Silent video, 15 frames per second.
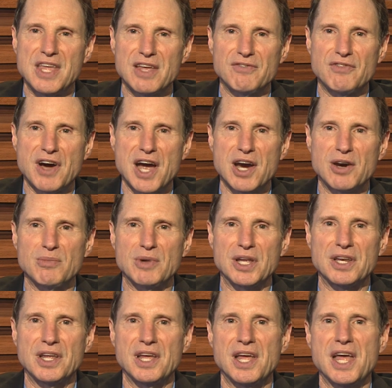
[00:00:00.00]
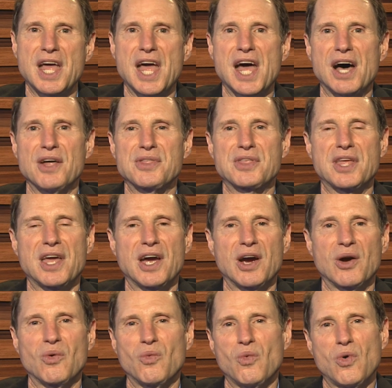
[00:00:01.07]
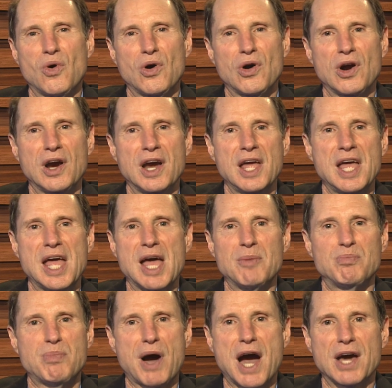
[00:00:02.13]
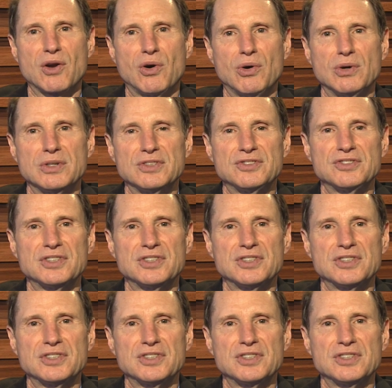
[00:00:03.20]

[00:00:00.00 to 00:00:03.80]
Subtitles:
environment, healthcare, war, and potholes.